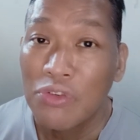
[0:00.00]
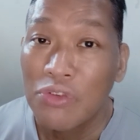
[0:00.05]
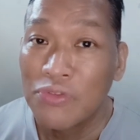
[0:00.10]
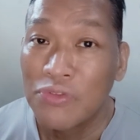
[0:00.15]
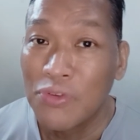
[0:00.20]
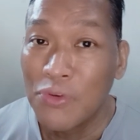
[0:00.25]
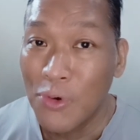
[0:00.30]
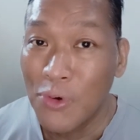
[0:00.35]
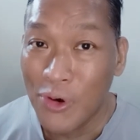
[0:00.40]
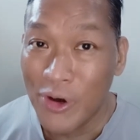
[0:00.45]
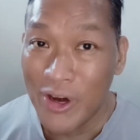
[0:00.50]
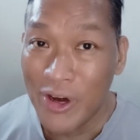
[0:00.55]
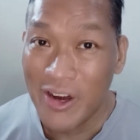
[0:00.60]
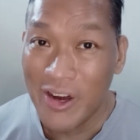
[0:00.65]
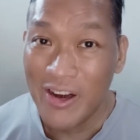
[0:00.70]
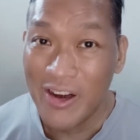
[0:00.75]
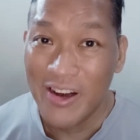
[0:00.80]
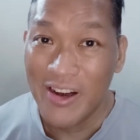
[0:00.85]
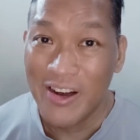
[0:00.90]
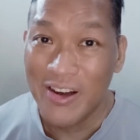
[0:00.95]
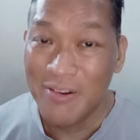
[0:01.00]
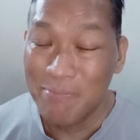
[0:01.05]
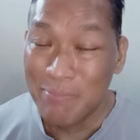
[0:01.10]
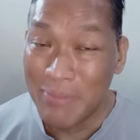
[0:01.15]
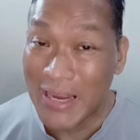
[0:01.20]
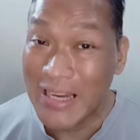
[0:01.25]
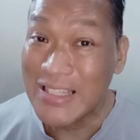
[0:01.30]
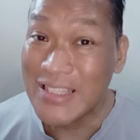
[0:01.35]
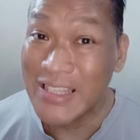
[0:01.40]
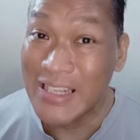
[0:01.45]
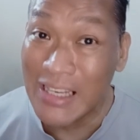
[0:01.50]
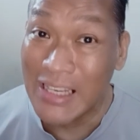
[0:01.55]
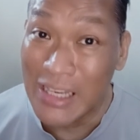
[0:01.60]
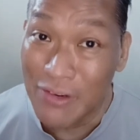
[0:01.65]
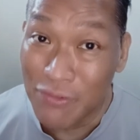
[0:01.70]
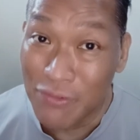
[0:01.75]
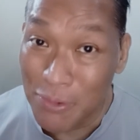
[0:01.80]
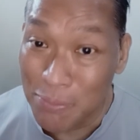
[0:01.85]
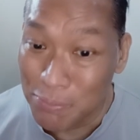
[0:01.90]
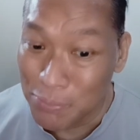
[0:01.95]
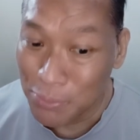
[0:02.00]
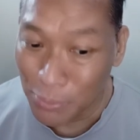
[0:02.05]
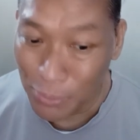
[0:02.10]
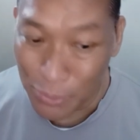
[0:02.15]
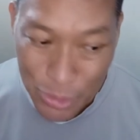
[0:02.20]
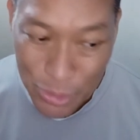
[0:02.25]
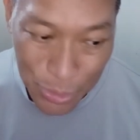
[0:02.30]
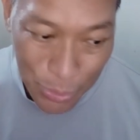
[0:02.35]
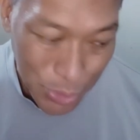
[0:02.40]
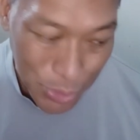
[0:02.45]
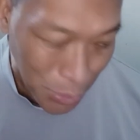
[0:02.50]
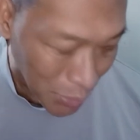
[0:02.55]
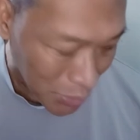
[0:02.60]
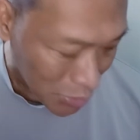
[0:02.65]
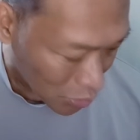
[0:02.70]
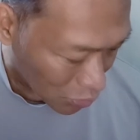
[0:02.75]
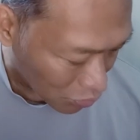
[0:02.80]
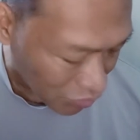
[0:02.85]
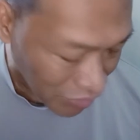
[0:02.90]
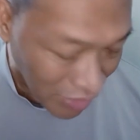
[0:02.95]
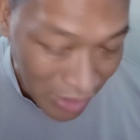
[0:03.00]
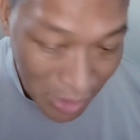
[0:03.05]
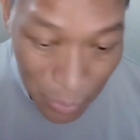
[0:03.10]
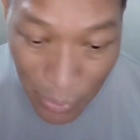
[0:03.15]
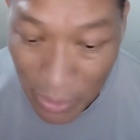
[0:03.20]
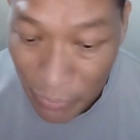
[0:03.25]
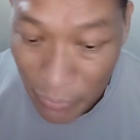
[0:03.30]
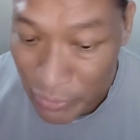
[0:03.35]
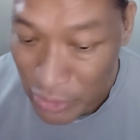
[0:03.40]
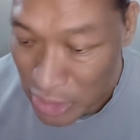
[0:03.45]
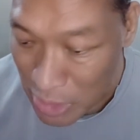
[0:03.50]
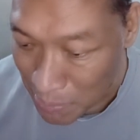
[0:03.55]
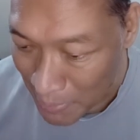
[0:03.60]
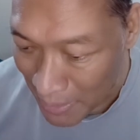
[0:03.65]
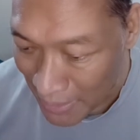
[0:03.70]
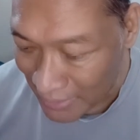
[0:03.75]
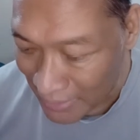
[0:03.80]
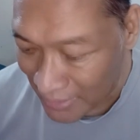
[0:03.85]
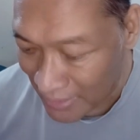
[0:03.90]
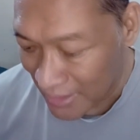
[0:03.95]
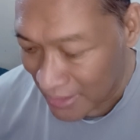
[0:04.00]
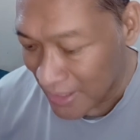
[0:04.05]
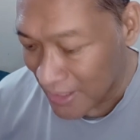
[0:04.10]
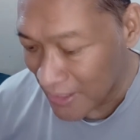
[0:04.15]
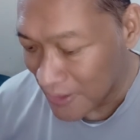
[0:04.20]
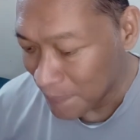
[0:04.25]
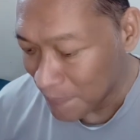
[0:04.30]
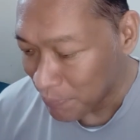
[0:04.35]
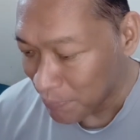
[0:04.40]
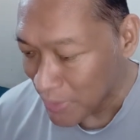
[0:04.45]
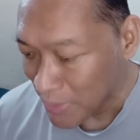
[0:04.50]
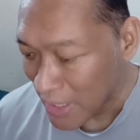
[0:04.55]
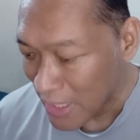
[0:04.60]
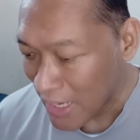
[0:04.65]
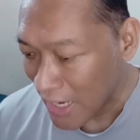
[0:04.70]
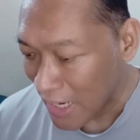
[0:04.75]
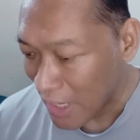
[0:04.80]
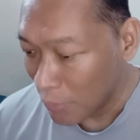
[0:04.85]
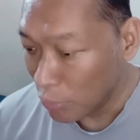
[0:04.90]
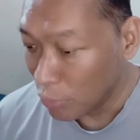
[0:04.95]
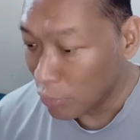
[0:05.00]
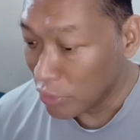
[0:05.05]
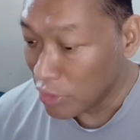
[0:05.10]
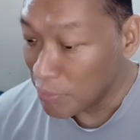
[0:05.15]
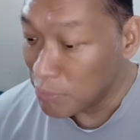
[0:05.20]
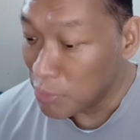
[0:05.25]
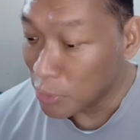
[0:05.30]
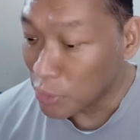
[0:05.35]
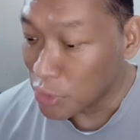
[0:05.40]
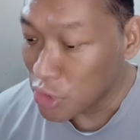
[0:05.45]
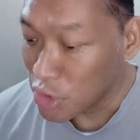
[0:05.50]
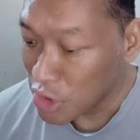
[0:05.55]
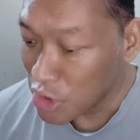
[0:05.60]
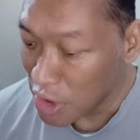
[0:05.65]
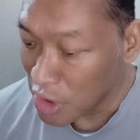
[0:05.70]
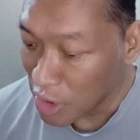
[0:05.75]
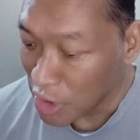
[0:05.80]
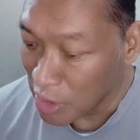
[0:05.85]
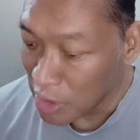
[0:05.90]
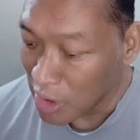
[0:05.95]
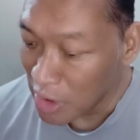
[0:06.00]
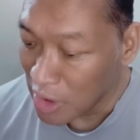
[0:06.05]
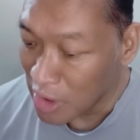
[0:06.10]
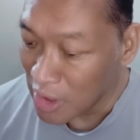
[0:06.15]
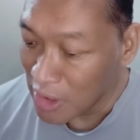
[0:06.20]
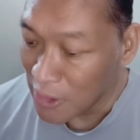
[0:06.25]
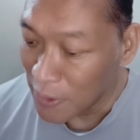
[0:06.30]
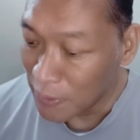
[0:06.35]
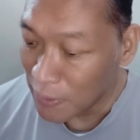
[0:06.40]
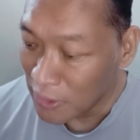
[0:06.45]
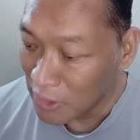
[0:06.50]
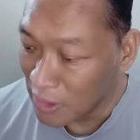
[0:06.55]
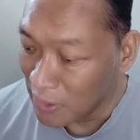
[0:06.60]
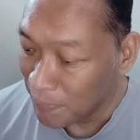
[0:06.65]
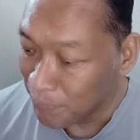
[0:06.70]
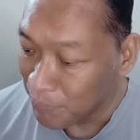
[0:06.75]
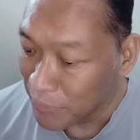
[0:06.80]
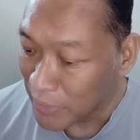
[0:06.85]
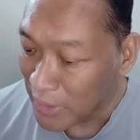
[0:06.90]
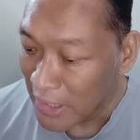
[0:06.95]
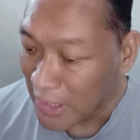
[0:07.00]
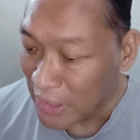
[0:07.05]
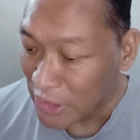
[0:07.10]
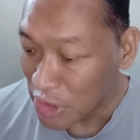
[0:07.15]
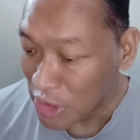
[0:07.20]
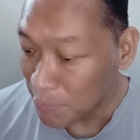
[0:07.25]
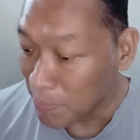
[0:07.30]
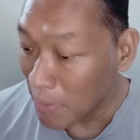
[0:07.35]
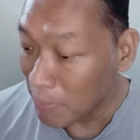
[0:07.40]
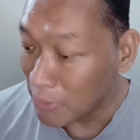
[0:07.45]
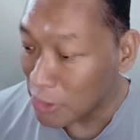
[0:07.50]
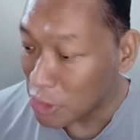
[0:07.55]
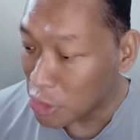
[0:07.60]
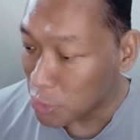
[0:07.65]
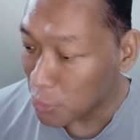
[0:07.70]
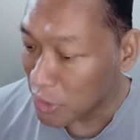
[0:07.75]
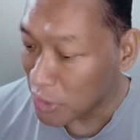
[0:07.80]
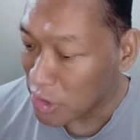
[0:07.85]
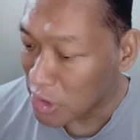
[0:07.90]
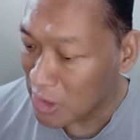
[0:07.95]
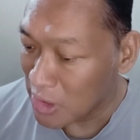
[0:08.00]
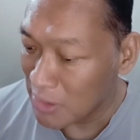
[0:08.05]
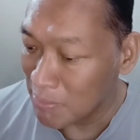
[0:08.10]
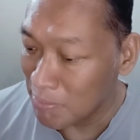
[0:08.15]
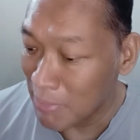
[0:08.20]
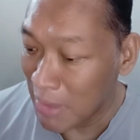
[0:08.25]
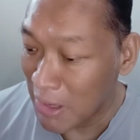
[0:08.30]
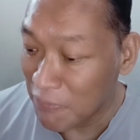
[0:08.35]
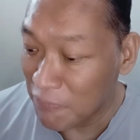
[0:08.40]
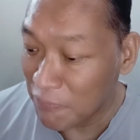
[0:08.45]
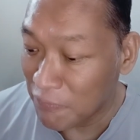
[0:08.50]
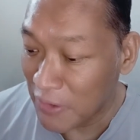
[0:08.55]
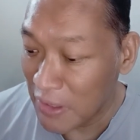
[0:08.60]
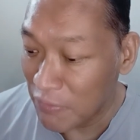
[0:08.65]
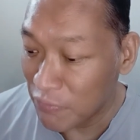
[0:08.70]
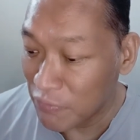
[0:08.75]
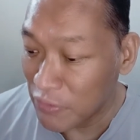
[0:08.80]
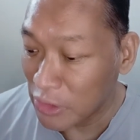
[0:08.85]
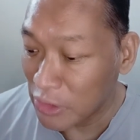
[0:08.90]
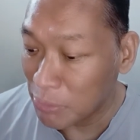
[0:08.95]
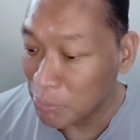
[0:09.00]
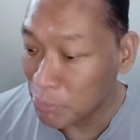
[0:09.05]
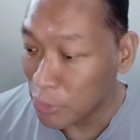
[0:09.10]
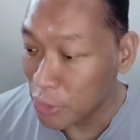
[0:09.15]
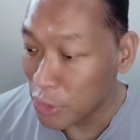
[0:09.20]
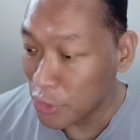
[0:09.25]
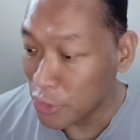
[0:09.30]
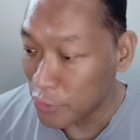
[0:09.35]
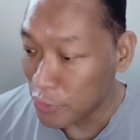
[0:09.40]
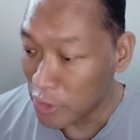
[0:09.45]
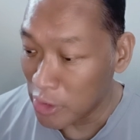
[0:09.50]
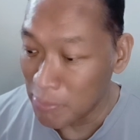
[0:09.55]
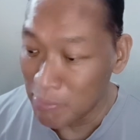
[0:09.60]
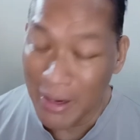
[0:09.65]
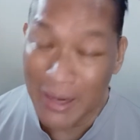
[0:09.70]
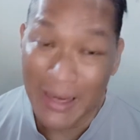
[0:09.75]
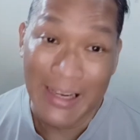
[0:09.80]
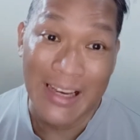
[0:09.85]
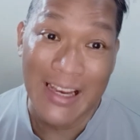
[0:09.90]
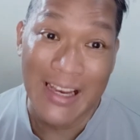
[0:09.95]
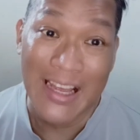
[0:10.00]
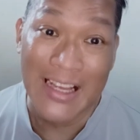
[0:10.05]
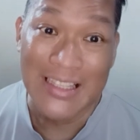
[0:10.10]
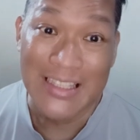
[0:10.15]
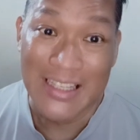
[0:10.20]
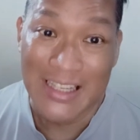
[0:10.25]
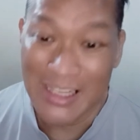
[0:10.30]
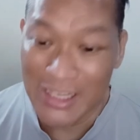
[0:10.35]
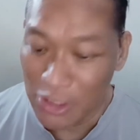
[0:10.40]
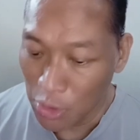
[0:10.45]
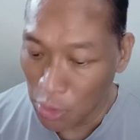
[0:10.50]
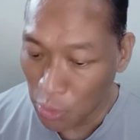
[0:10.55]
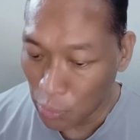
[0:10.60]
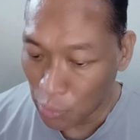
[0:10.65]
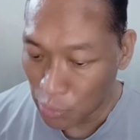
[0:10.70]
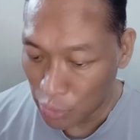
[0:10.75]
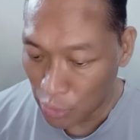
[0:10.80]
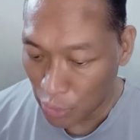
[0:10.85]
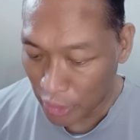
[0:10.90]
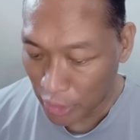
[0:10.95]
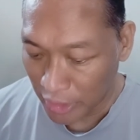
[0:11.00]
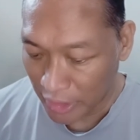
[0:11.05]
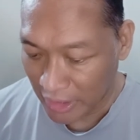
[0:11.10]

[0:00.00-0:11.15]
for based in Liverpool. So she was very well respected. And one of the books she she published was My Favorite Murderer by Leslie O'Rourke.